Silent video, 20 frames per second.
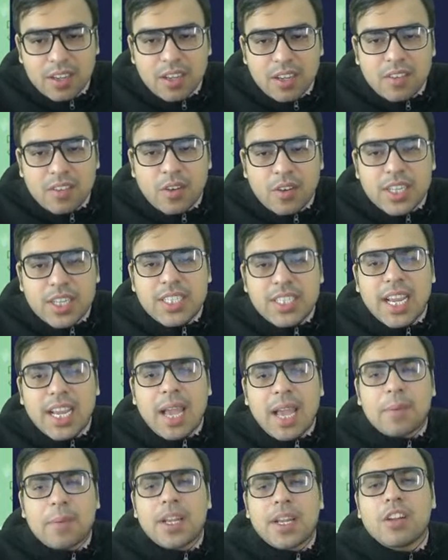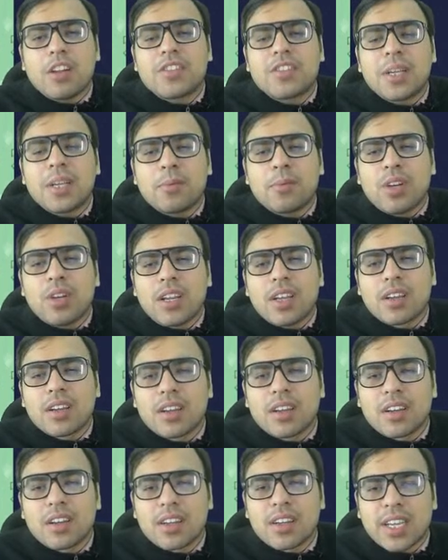What is the capital of Tripura?
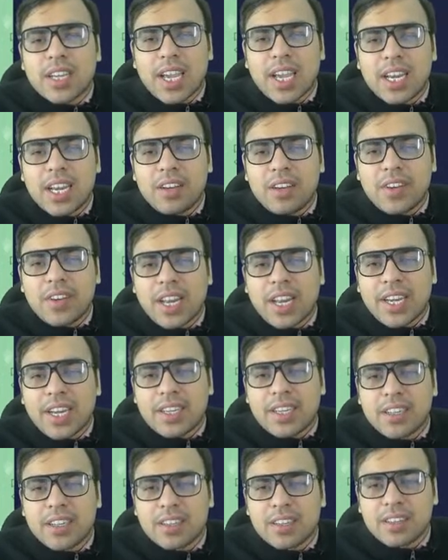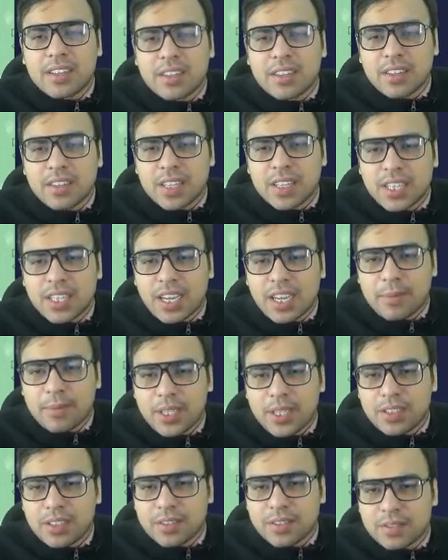Can anyone write in the
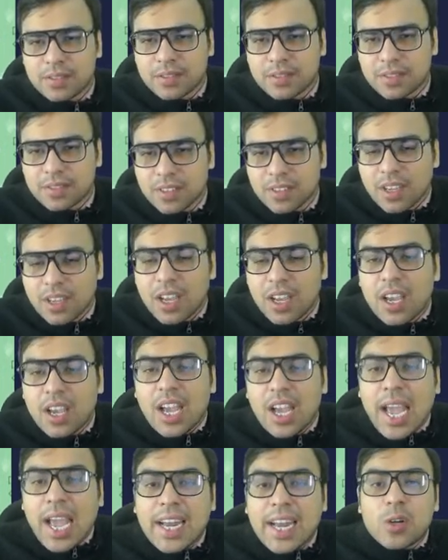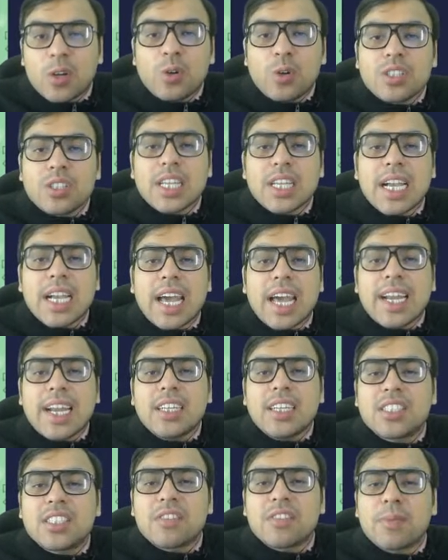comment? And who is the
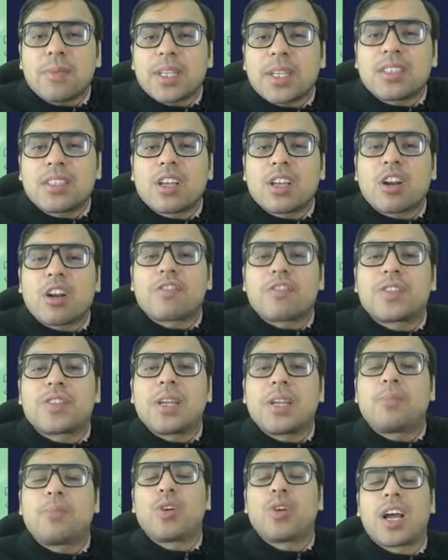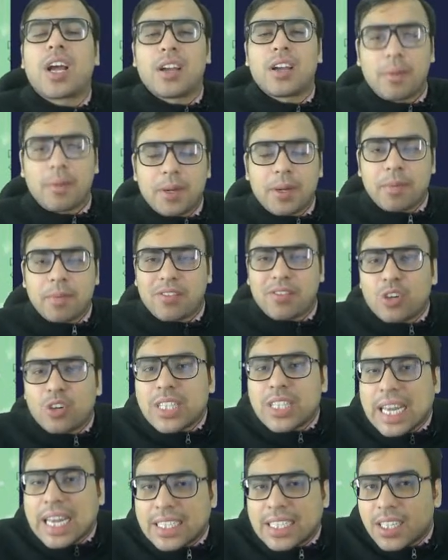current chief minister of Tripura? I mean, before
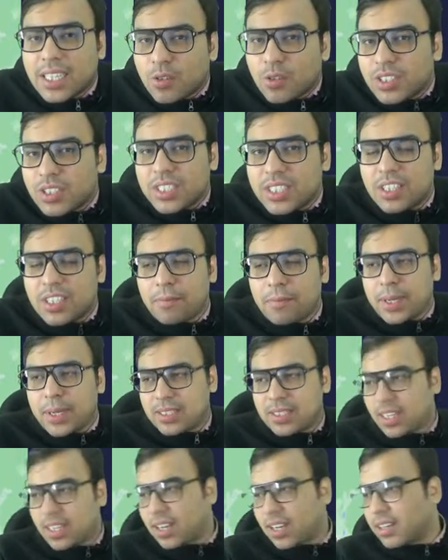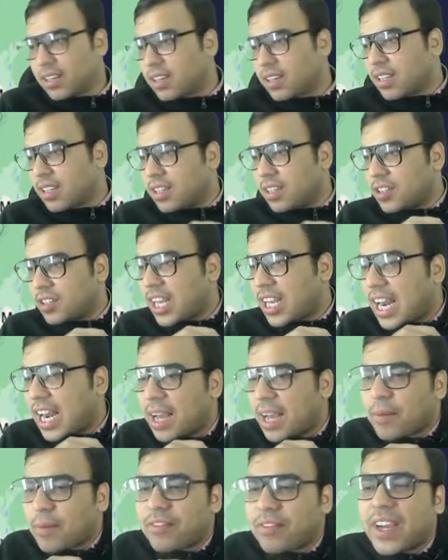the election, who was the chief minister? Unka
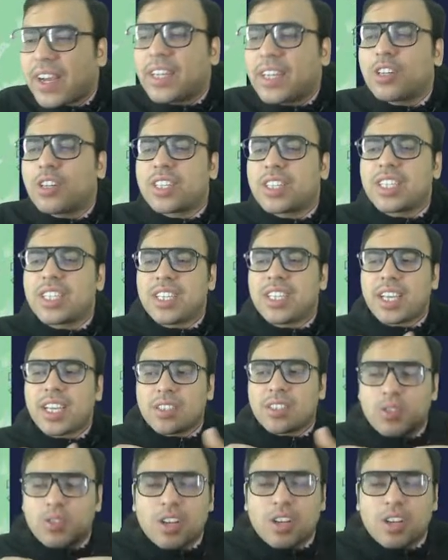naam aap find out kijiye ki chunav